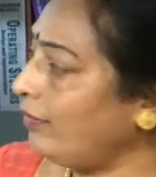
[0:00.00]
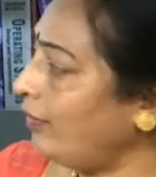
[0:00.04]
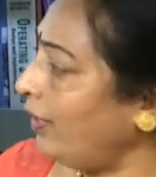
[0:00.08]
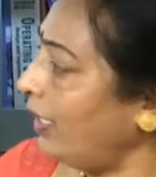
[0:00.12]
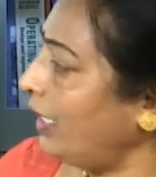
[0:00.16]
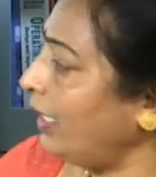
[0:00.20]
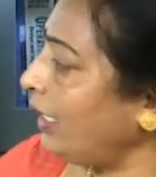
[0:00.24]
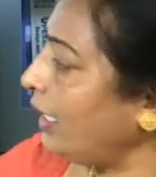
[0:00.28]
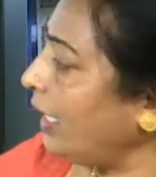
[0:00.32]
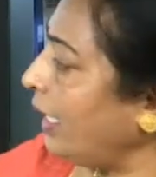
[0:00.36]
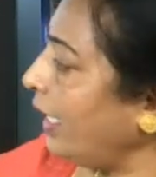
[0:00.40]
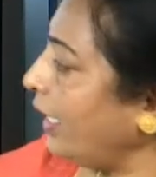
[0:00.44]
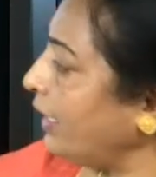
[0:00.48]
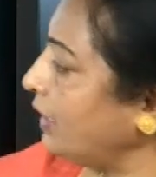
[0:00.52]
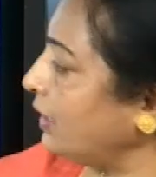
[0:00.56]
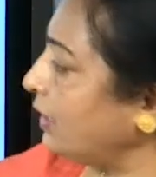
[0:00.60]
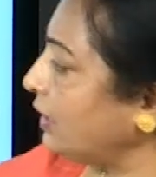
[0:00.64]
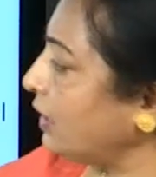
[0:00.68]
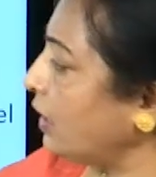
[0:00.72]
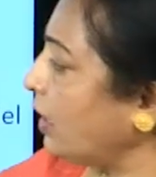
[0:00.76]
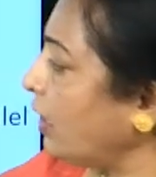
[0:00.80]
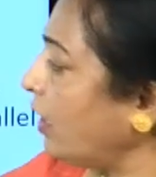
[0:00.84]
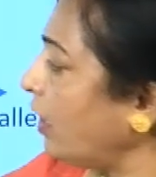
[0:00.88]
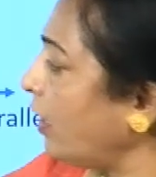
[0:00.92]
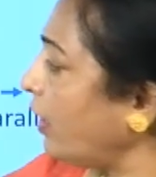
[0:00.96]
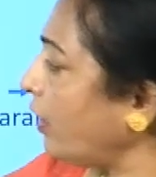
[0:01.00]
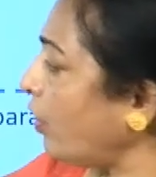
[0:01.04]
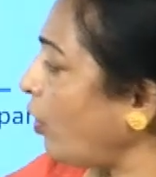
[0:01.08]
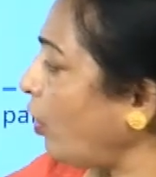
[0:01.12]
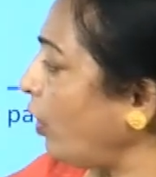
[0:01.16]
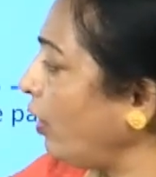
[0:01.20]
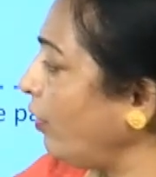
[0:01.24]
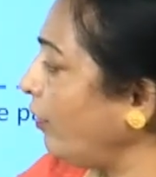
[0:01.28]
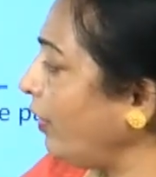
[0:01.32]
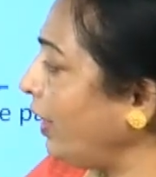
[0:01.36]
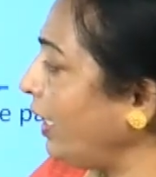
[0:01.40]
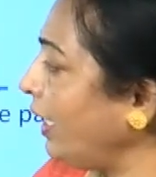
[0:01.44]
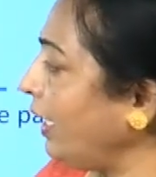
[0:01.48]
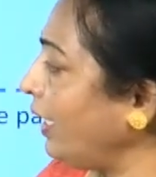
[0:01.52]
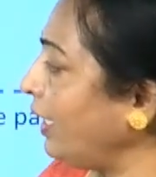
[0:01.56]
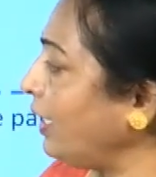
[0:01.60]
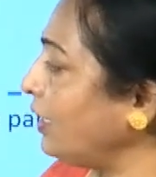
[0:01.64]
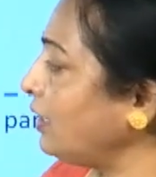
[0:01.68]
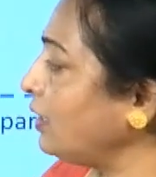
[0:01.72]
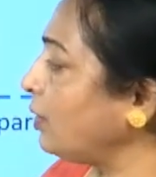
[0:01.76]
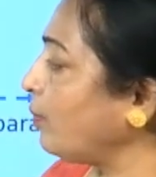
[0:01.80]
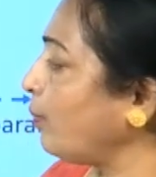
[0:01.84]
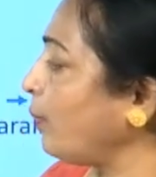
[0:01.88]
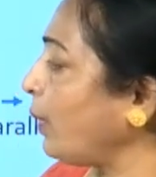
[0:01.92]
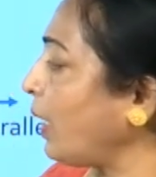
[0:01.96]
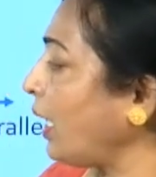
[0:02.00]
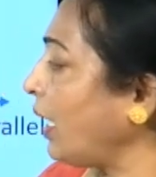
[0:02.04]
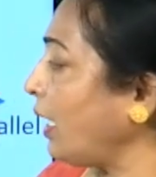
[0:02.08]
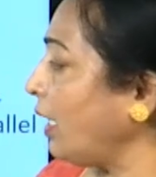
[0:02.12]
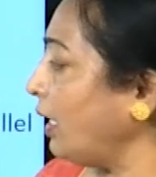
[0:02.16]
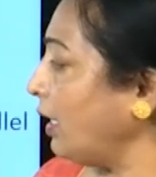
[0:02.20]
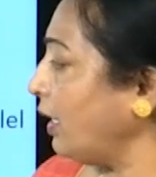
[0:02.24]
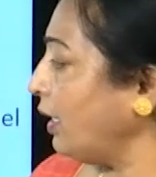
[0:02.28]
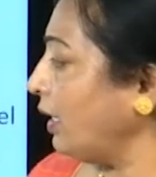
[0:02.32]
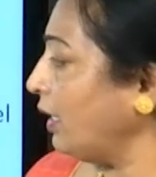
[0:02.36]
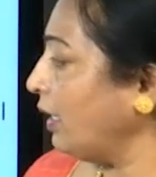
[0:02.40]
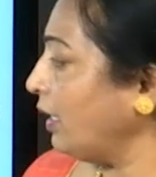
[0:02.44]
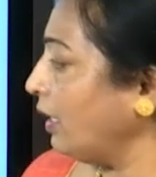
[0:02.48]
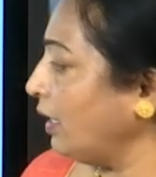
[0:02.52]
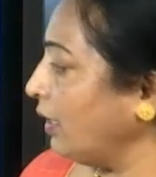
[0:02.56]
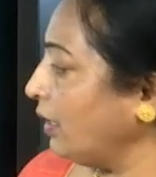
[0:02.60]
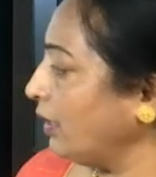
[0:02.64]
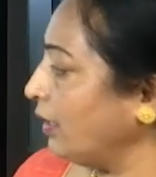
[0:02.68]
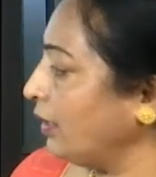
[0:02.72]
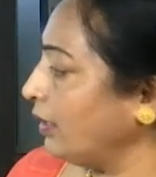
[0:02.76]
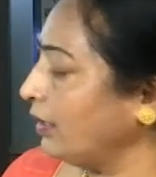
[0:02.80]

lines are always parallel.